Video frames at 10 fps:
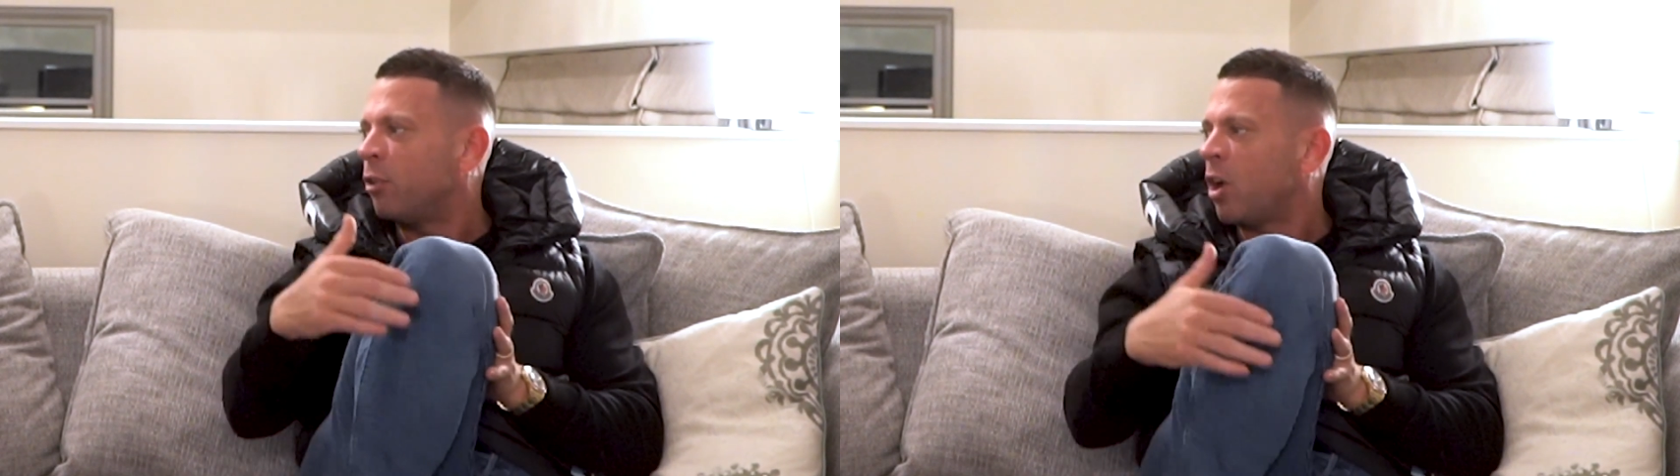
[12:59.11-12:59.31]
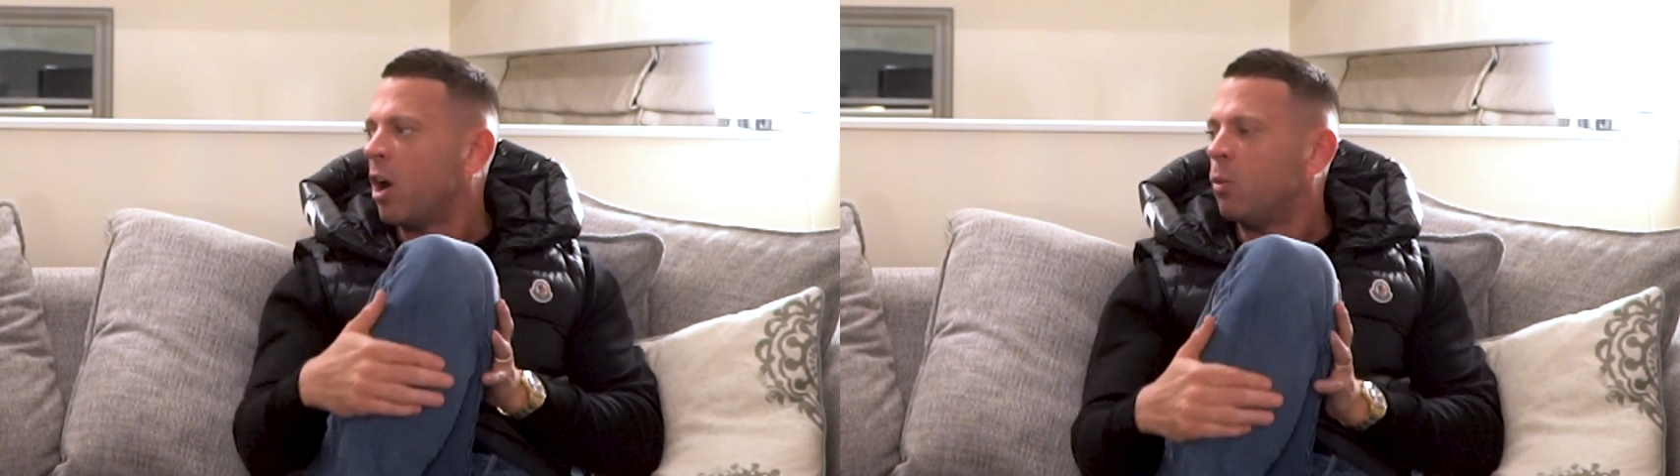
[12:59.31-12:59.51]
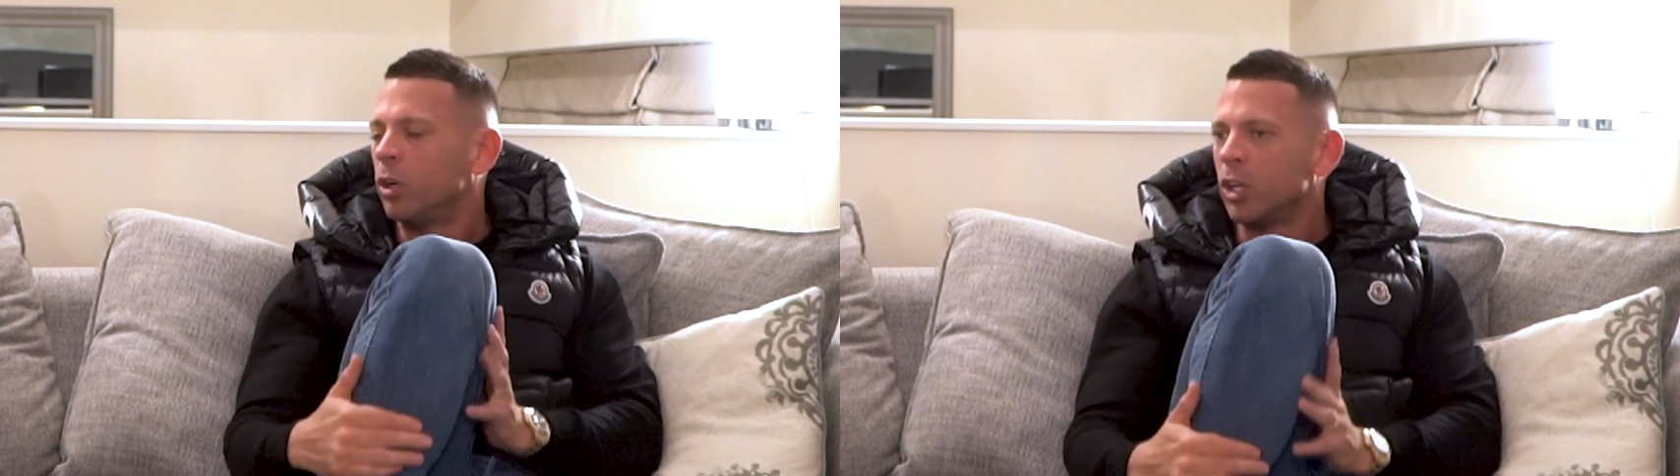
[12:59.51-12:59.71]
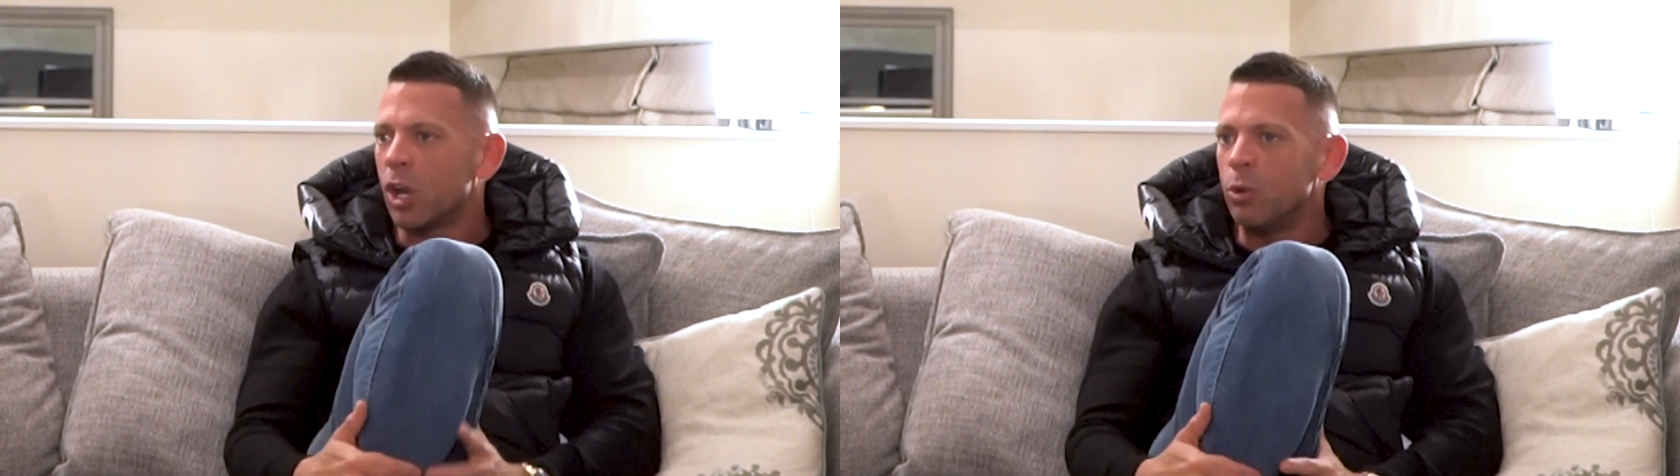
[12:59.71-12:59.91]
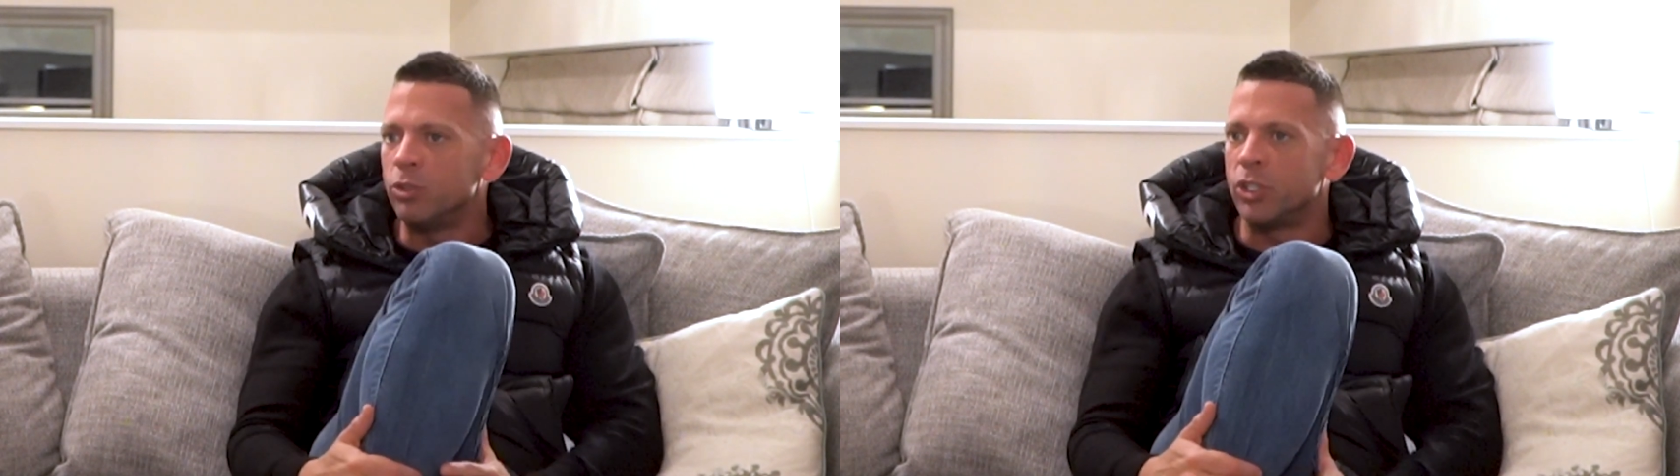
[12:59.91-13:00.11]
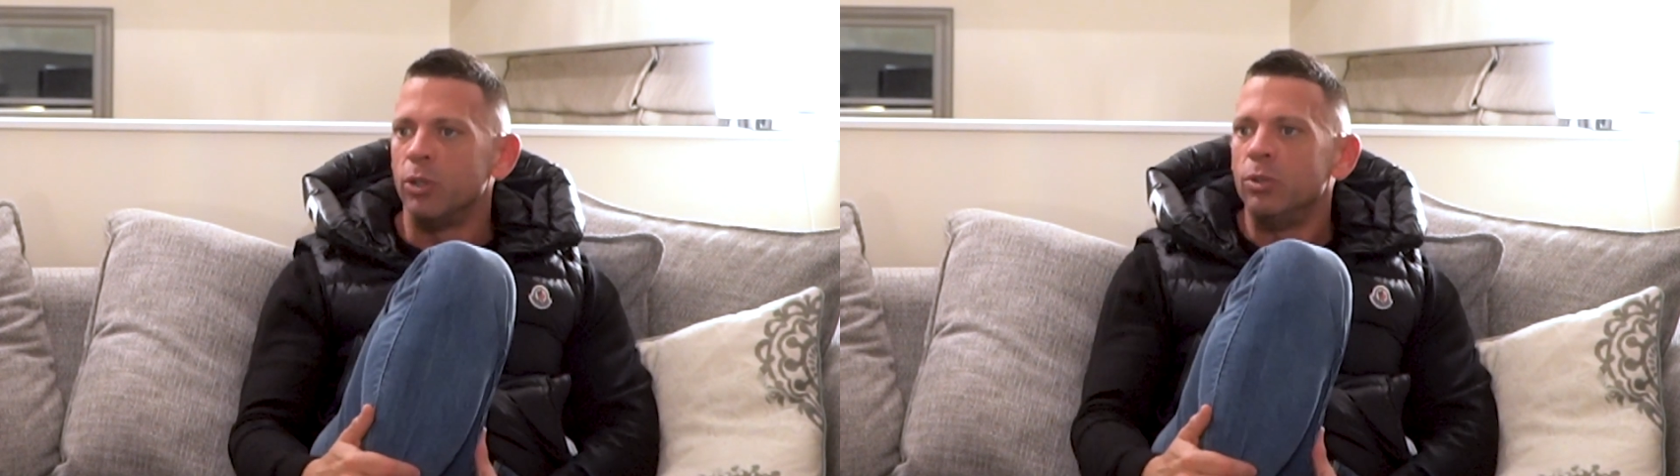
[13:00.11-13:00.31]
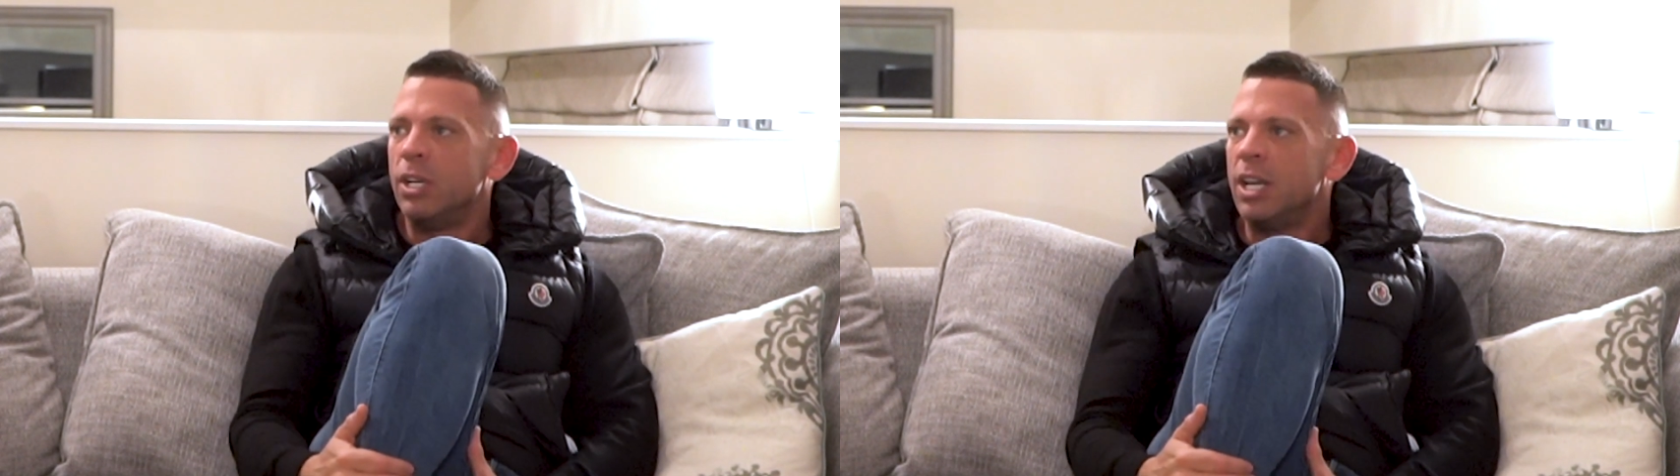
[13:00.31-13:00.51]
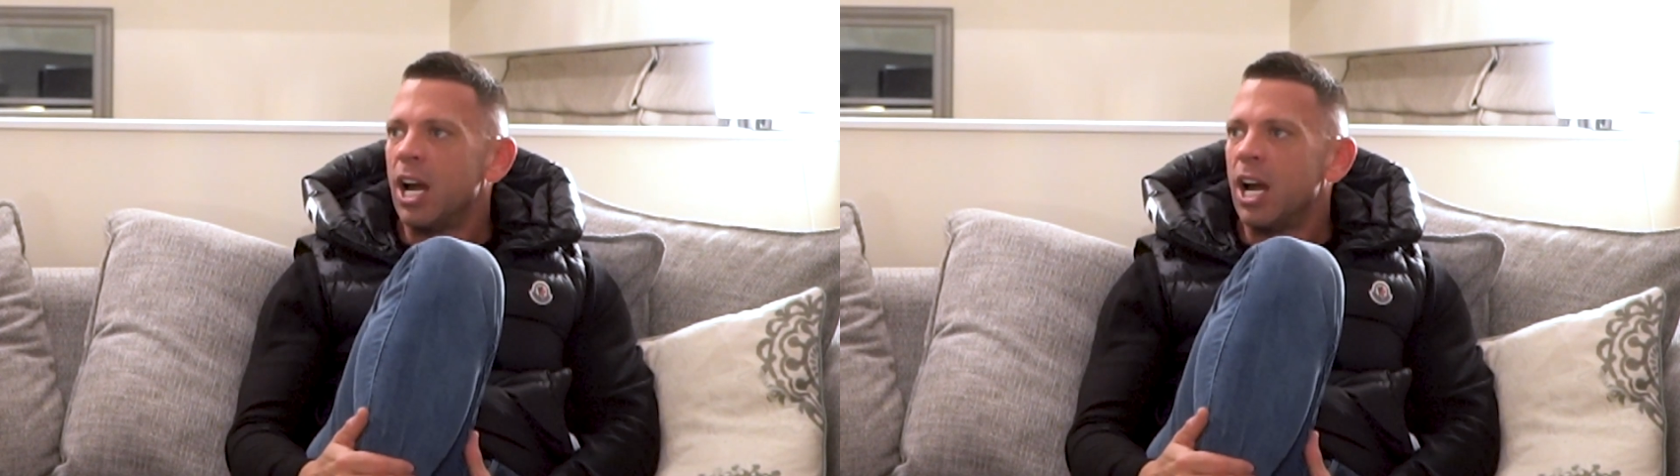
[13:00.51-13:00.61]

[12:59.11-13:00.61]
that I want to go to.